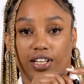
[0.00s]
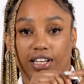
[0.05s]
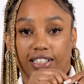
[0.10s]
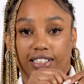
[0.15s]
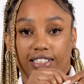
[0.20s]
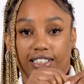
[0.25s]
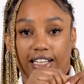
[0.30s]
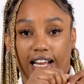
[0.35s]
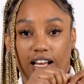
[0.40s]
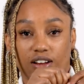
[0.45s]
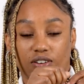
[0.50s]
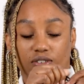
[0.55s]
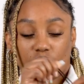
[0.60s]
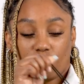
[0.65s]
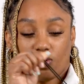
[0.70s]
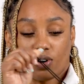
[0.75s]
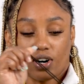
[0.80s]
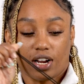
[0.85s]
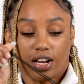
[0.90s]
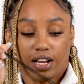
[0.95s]
it down
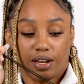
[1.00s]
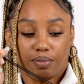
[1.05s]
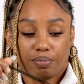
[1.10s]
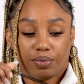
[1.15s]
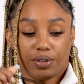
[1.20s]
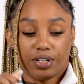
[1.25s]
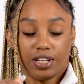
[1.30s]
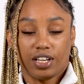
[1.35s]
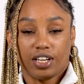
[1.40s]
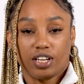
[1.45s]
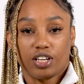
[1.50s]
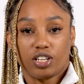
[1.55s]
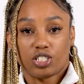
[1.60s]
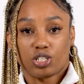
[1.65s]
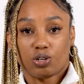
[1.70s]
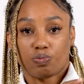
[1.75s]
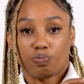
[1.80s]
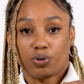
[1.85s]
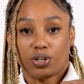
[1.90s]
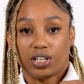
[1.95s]
or up.
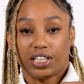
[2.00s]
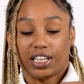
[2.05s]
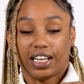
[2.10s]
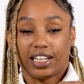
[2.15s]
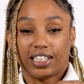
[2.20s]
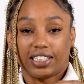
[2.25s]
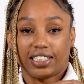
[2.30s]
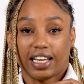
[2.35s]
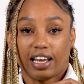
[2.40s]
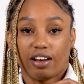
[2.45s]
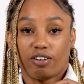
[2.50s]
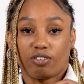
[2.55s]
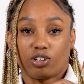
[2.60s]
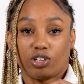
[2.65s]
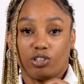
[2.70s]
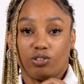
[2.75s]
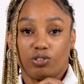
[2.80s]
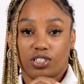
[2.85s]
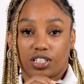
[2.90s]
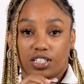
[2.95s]
So pulling it down
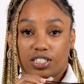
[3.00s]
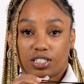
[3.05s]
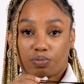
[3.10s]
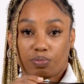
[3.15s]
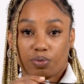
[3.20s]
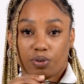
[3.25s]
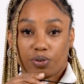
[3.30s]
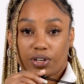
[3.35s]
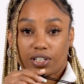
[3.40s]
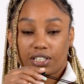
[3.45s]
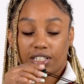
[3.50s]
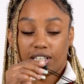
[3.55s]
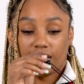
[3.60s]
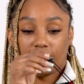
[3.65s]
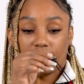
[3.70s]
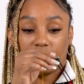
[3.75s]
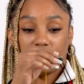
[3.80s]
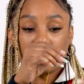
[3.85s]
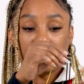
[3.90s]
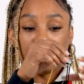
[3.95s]
loosens the
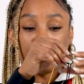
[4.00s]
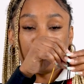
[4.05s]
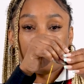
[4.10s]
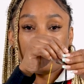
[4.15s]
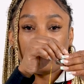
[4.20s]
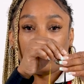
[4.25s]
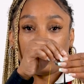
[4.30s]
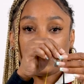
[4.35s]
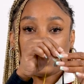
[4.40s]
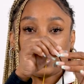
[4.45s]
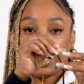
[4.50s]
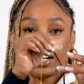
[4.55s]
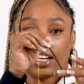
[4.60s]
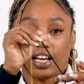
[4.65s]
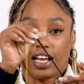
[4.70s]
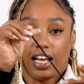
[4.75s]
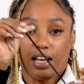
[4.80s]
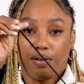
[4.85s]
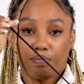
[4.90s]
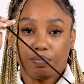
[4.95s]
ponytail, pulling it
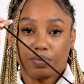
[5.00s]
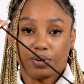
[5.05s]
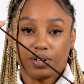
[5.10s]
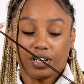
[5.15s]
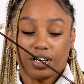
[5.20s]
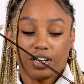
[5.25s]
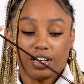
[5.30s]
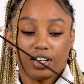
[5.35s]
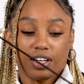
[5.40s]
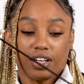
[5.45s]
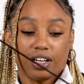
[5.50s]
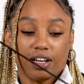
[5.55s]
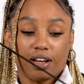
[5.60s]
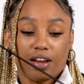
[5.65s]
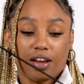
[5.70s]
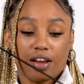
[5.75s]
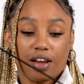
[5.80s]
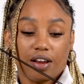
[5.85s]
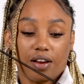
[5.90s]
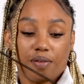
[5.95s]
up
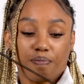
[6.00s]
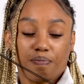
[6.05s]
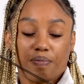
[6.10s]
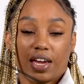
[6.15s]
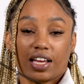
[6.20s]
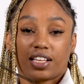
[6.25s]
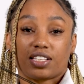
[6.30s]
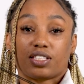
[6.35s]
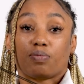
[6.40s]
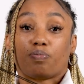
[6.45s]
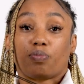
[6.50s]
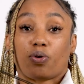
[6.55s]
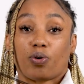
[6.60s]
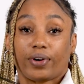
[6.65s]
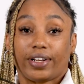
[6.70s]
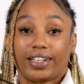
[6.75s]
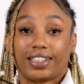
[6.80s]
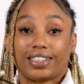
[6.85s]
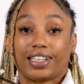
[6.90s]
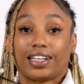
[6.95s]
makes the
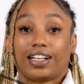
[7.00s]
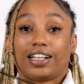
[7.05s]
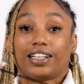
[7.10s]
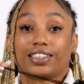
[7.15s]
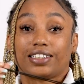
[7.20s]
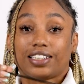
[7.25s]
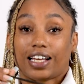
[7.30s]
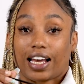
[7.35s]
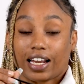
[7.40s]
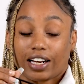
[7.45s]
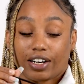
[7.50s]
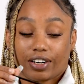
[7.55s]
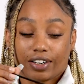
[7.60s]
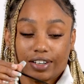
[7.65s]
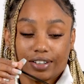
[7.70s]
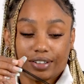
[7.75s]
ponytail tighter.